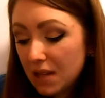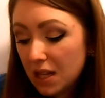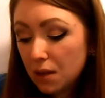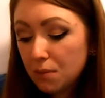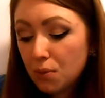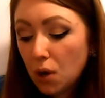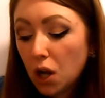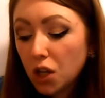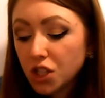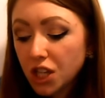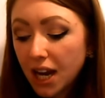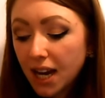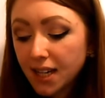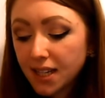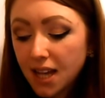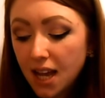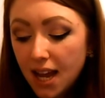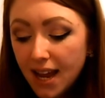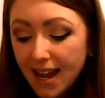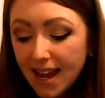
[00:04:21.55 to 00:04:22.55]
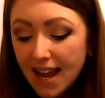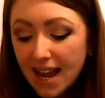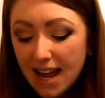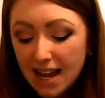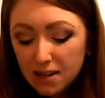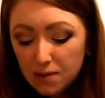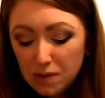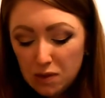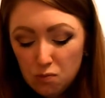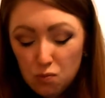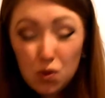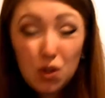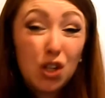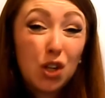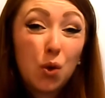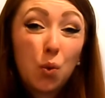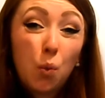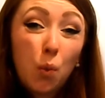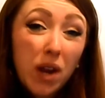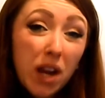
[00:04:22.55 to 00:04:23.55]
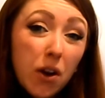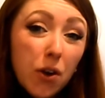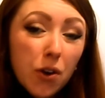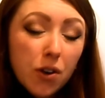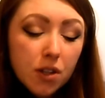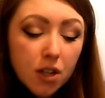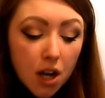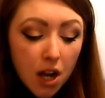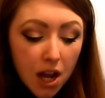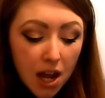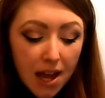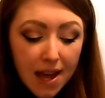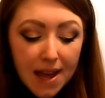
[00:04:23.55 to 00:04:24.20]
little project and it will look weird.